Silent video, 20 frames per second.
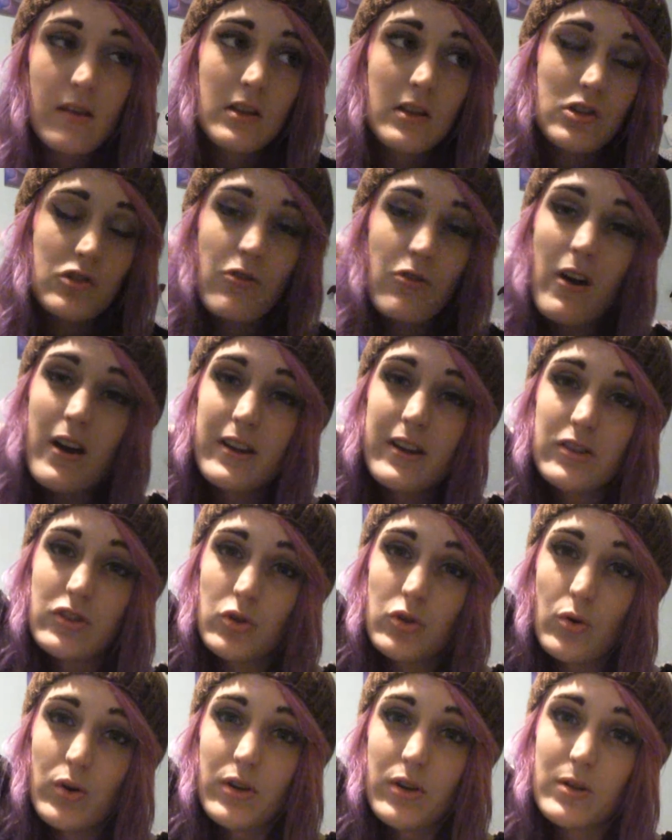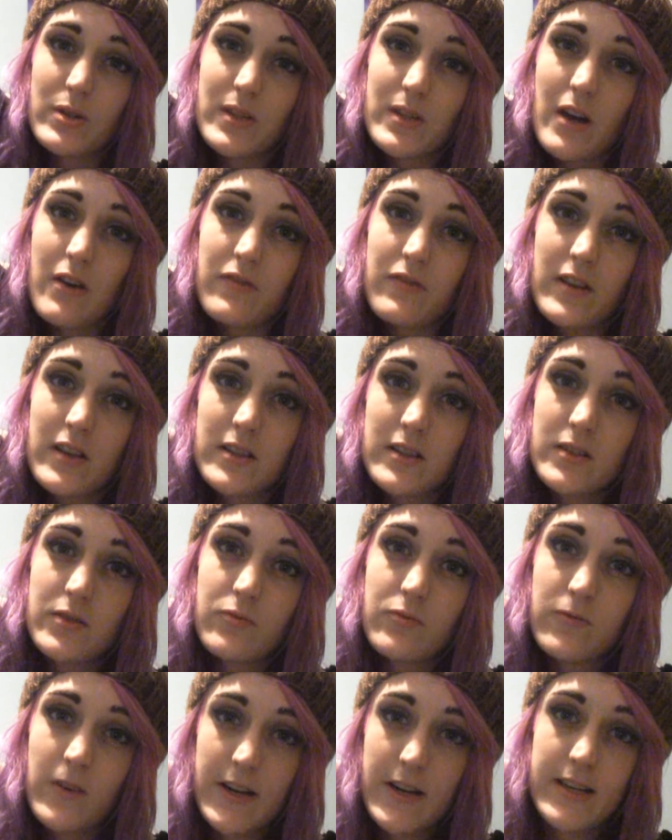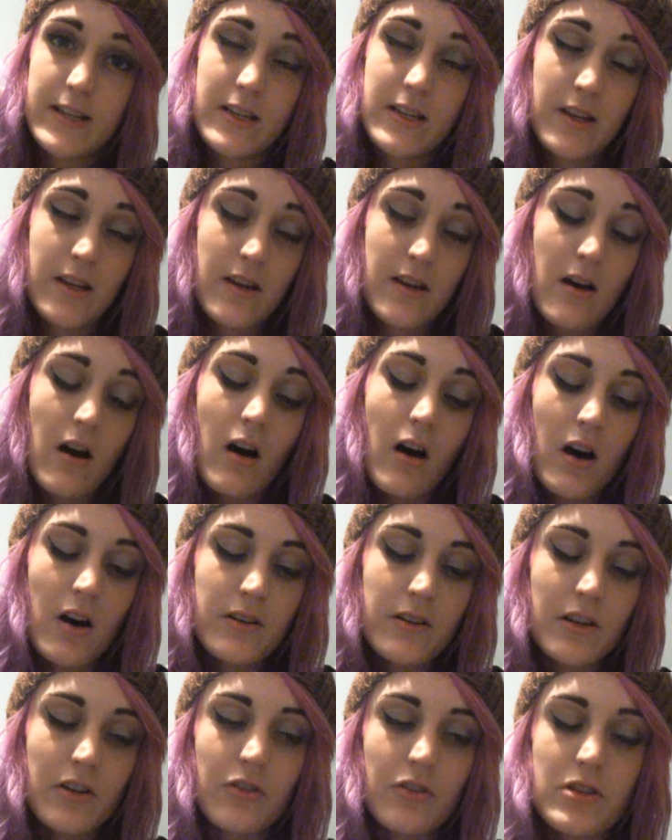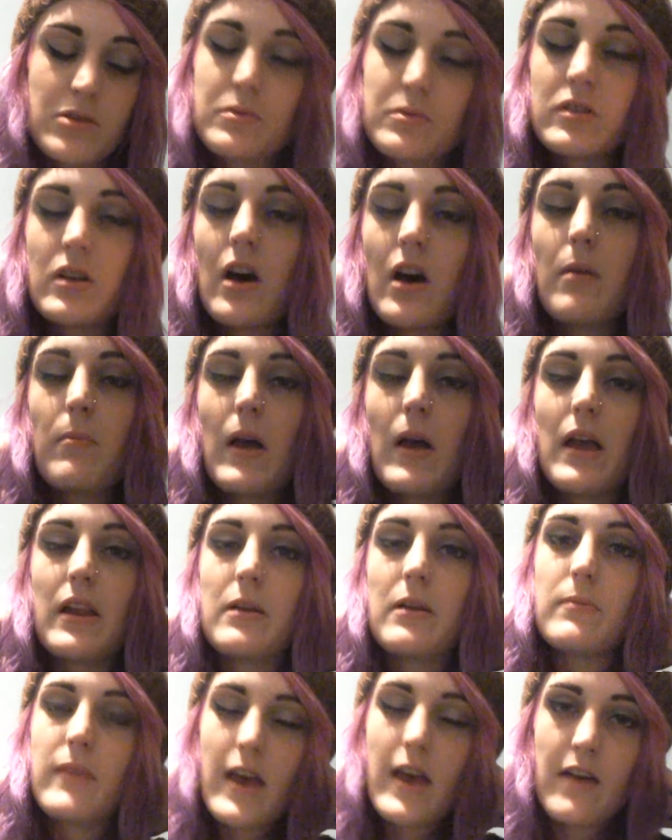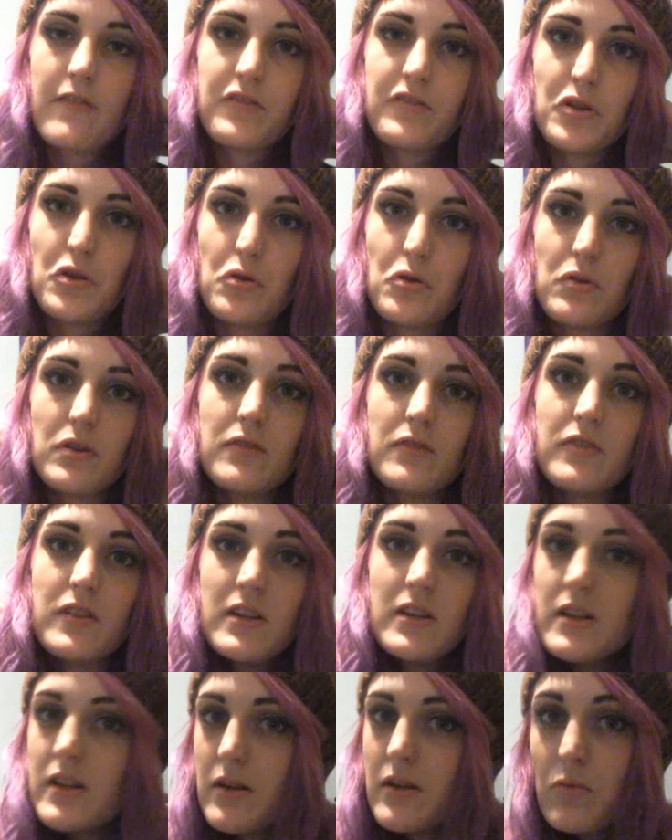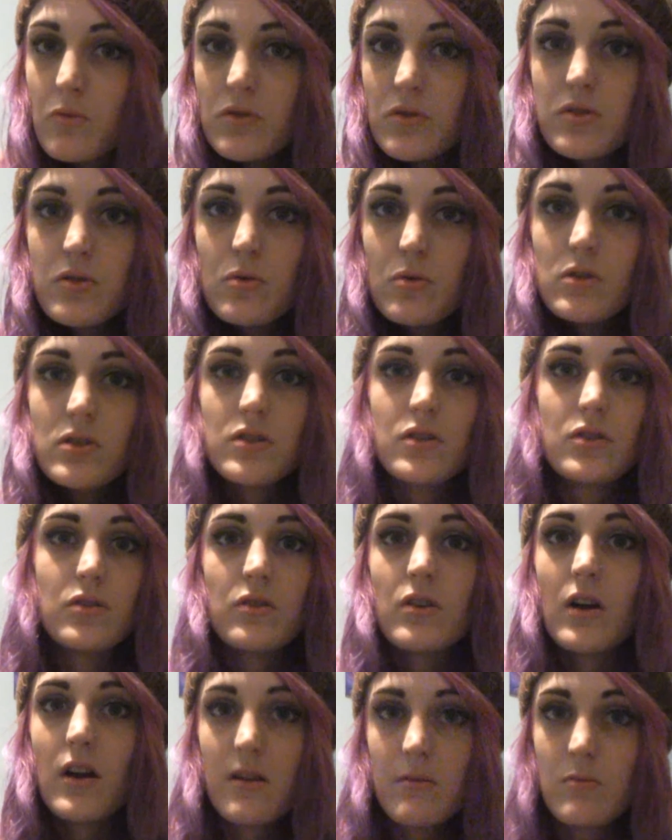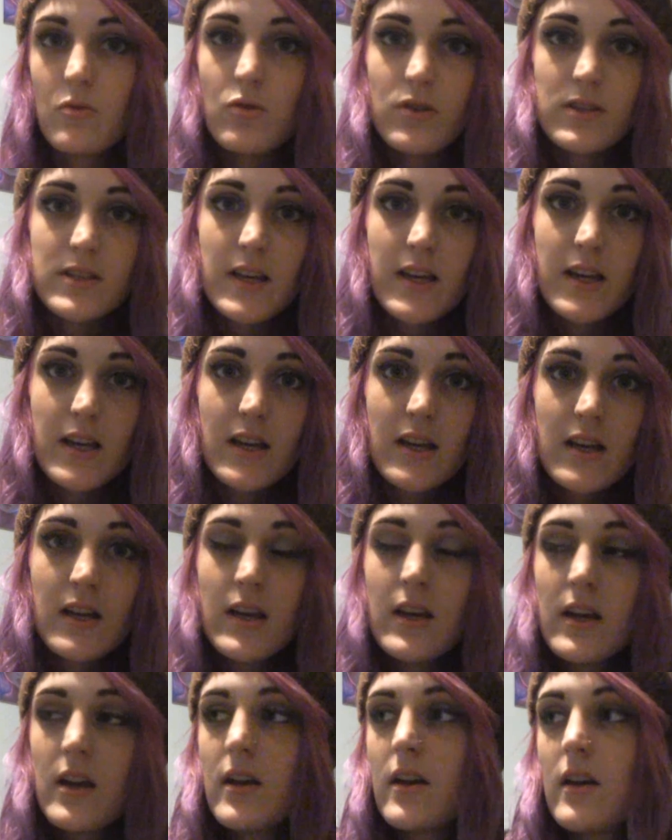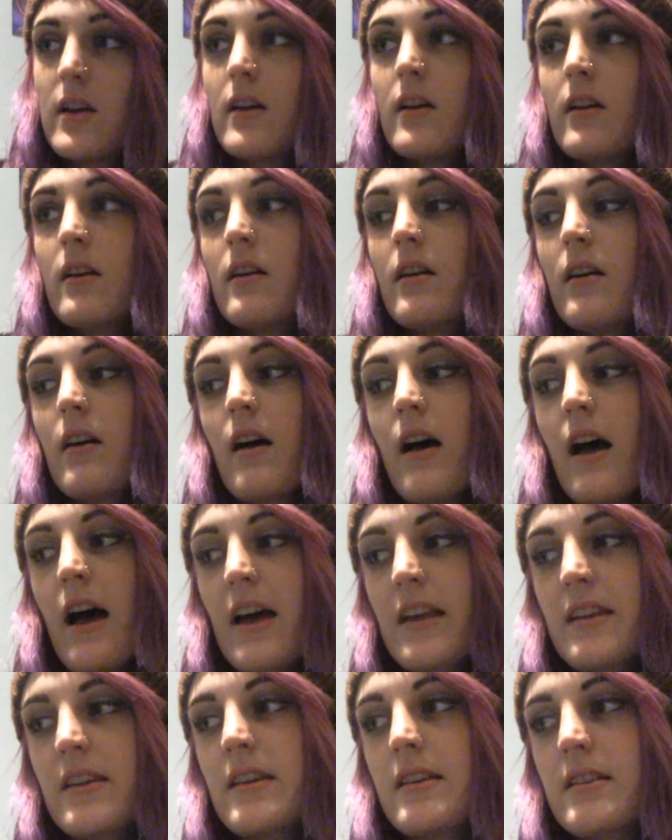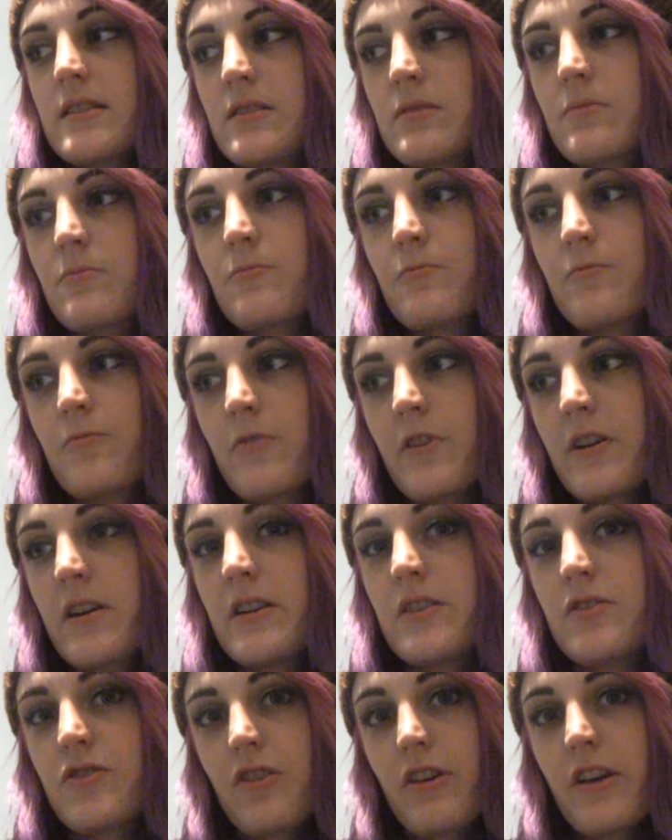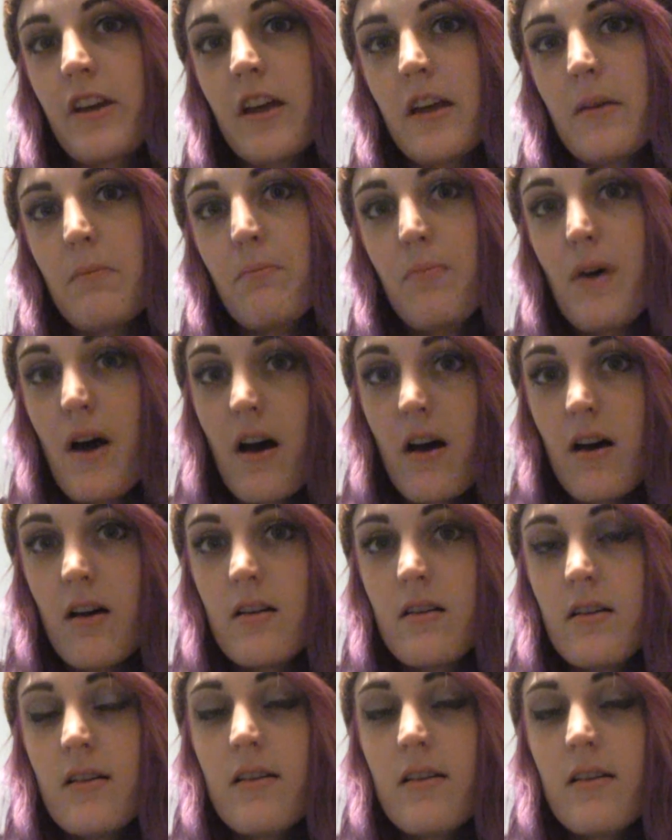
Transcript: try and enjoy yourself. It's really hard at Christmas time, and I'm there for you, and if you need anyone to talk to, I am always here. And it is really tricky, but